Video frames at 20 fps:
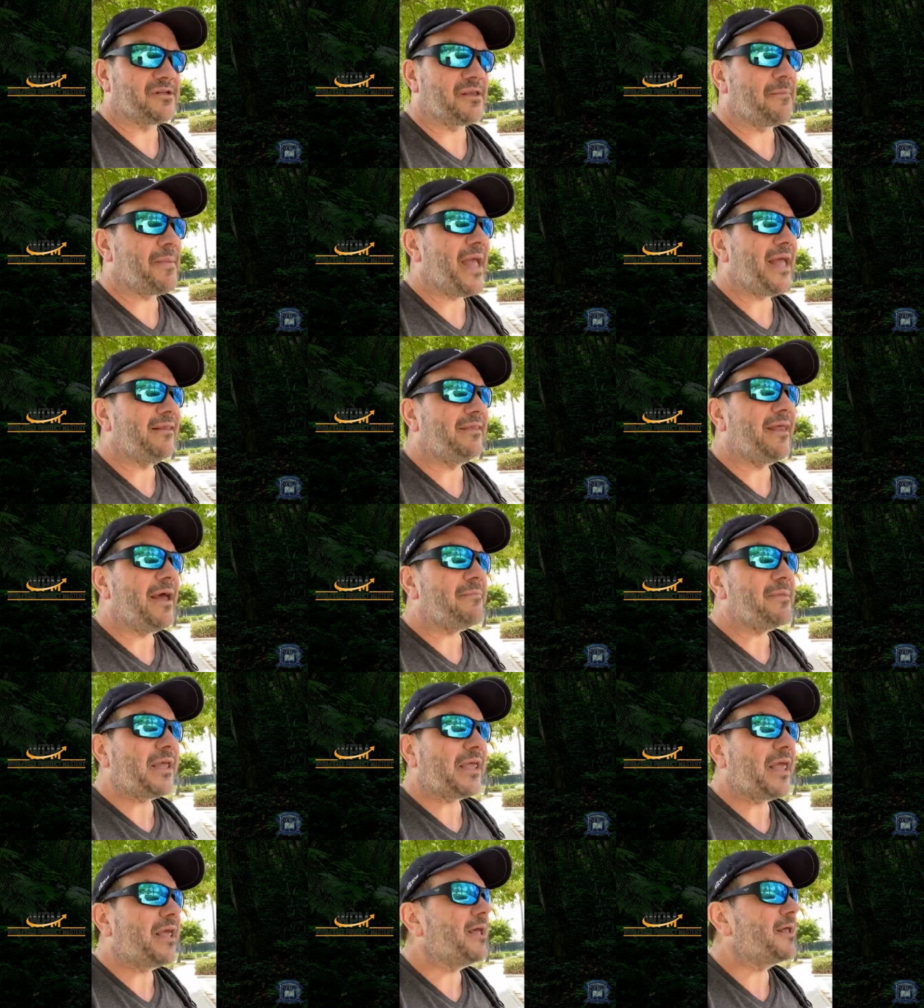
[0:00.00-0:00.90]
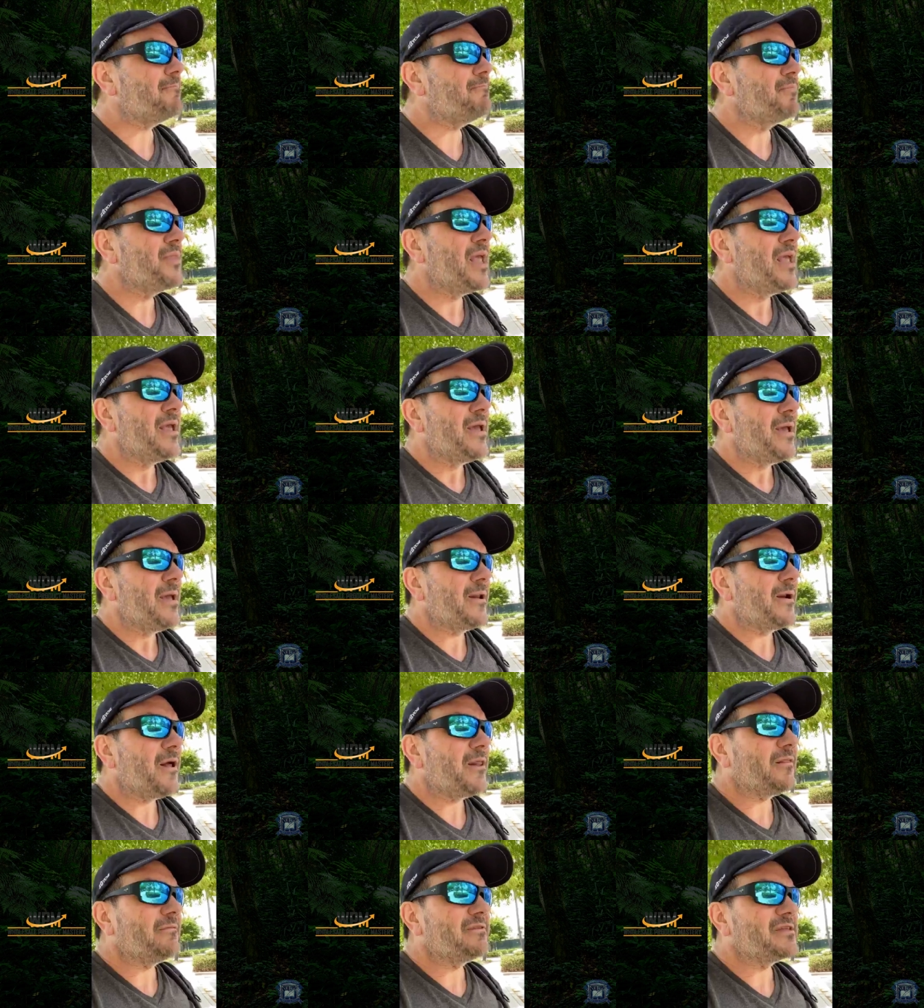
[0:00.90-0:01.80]
The pandemic hit, and
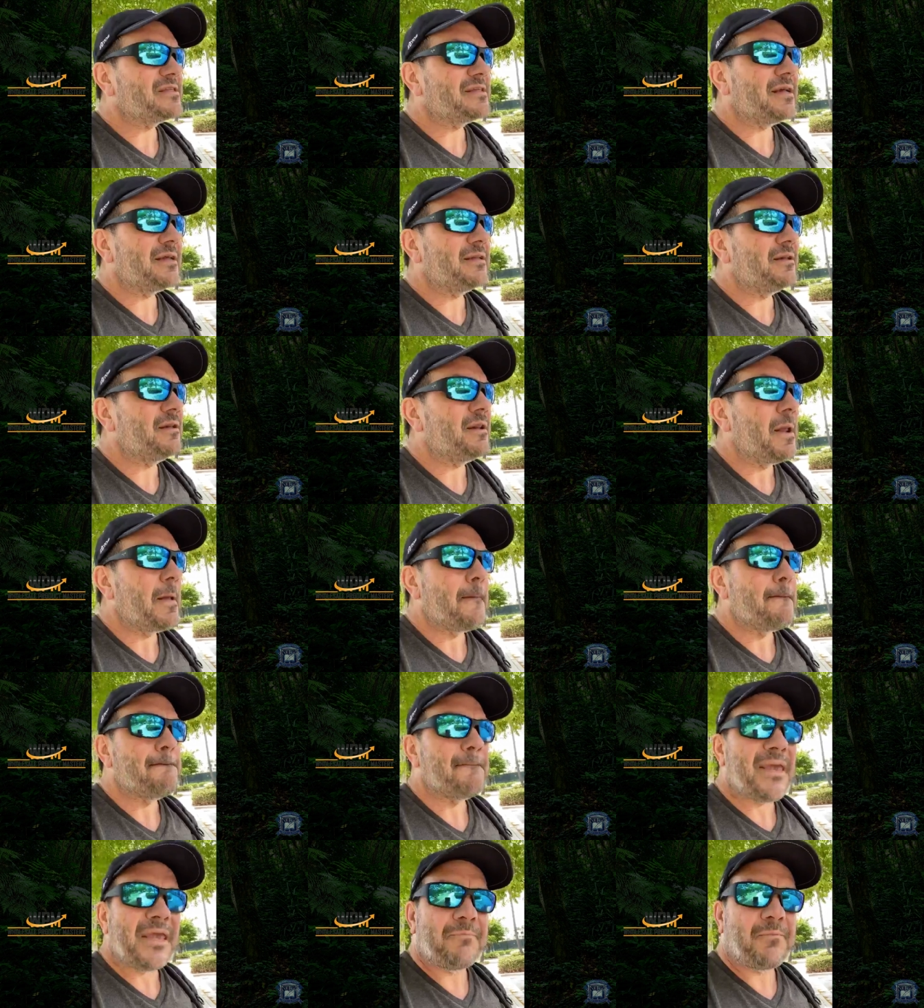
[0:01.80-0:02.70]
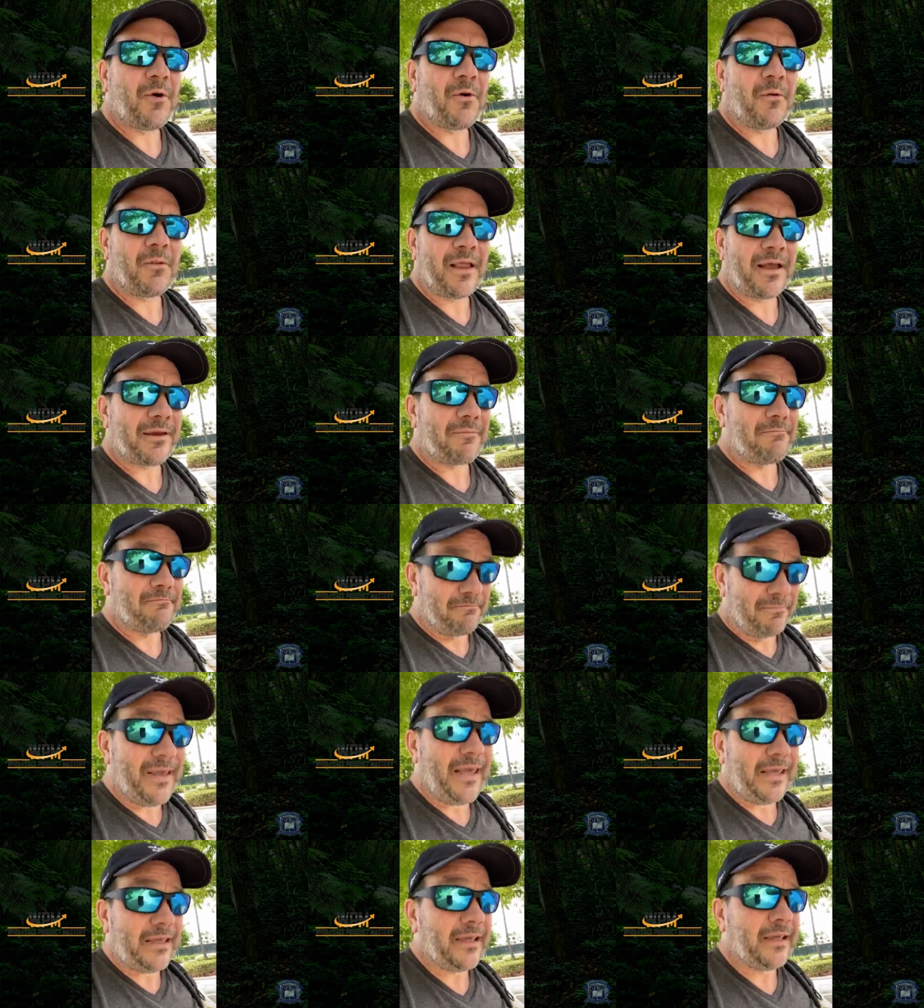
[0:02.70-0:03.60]
all of a sudden people like
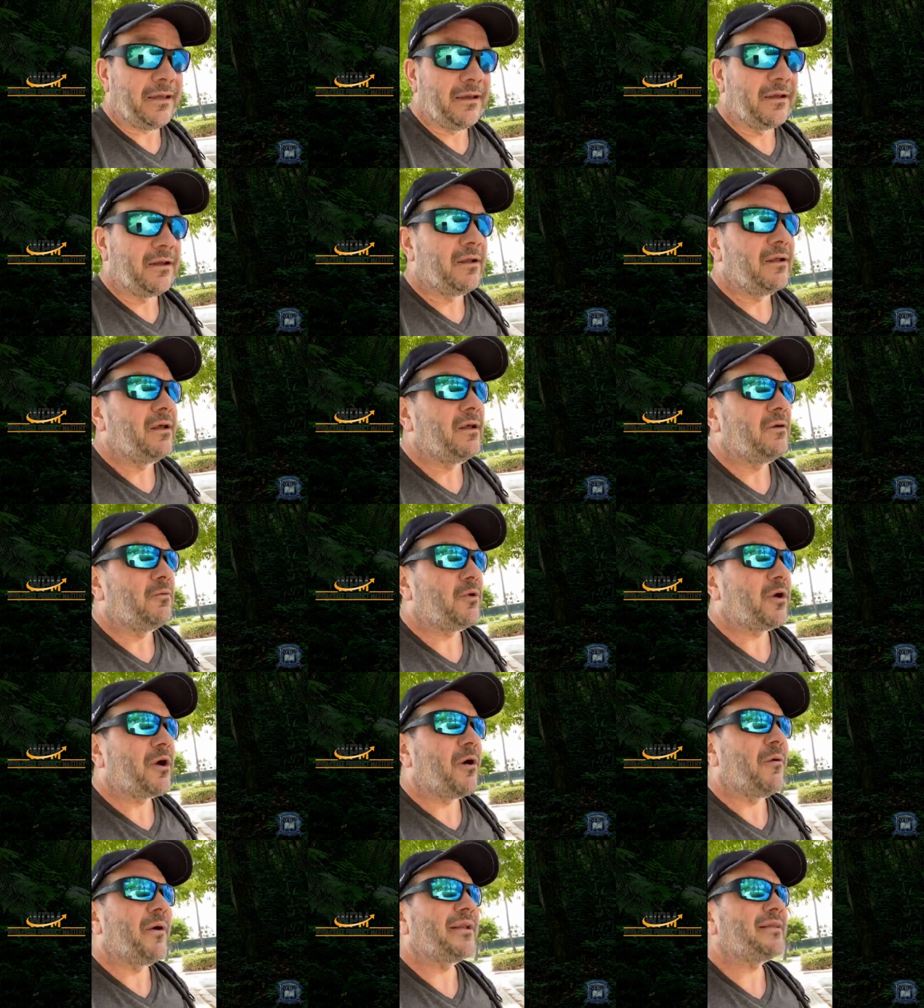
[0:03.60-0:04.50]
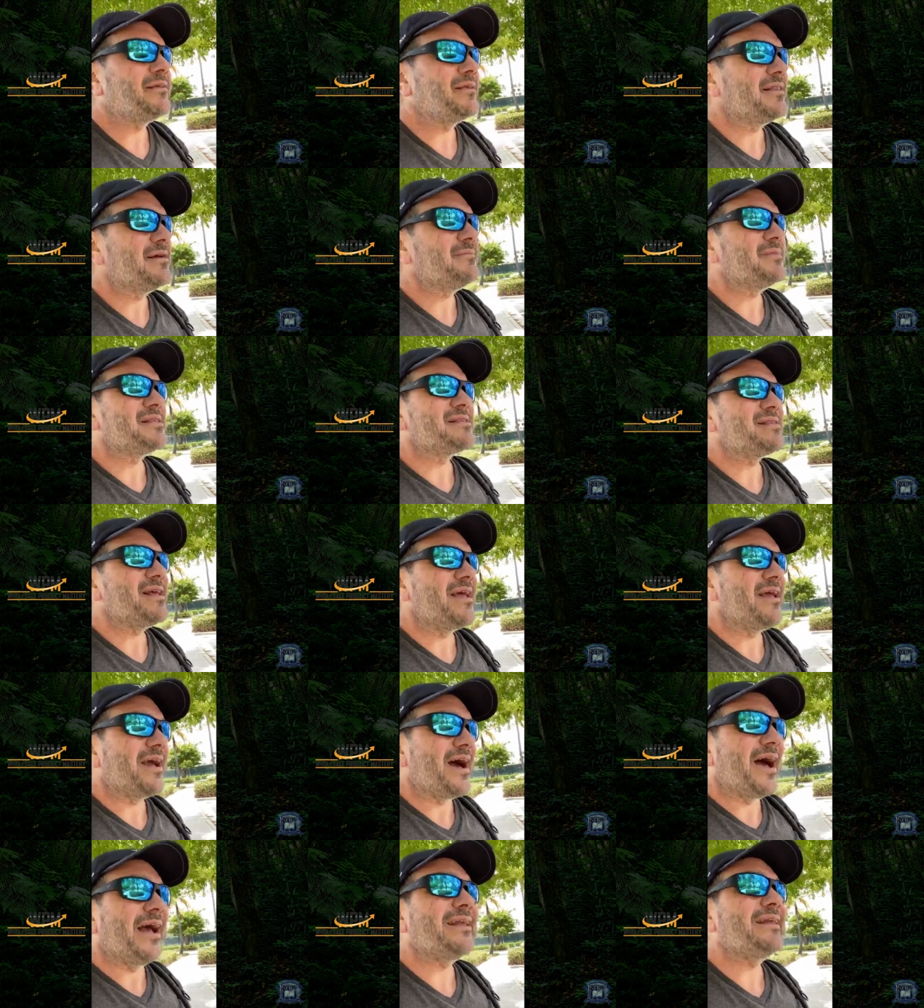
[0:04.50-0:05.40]
me were going to them and
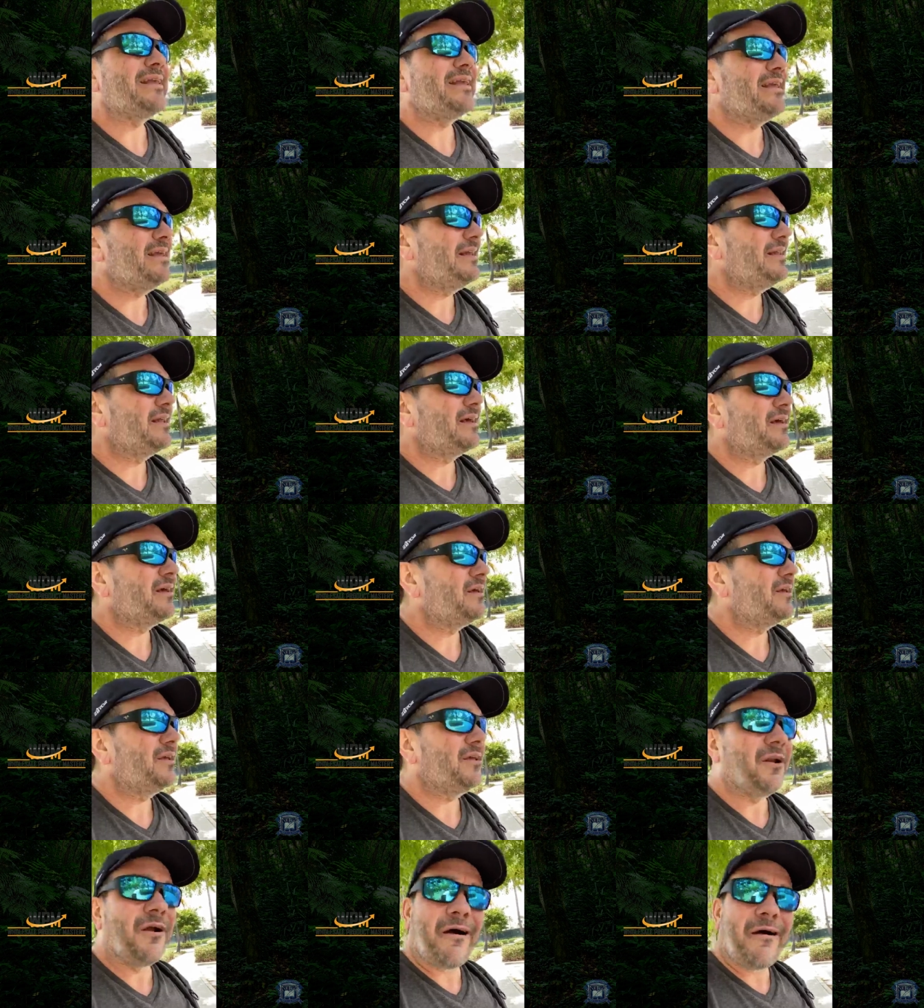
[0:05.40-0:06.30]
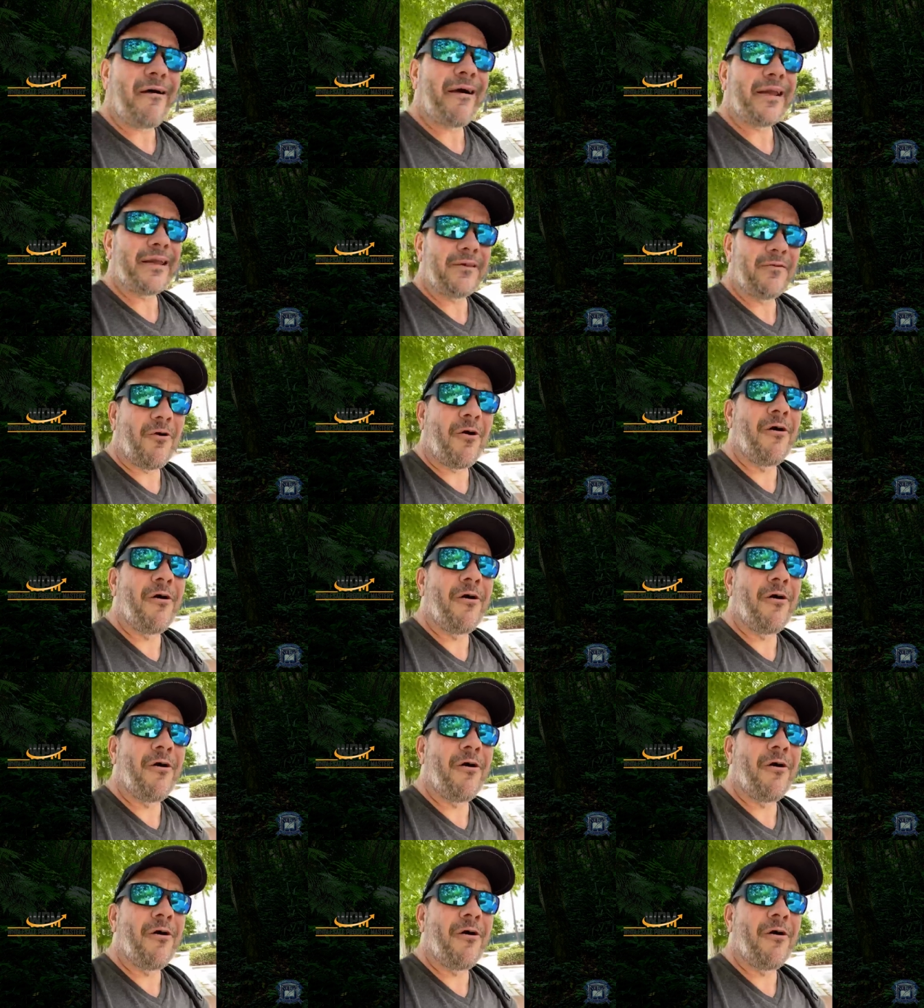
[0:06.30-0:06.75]
saying, I need, you know how I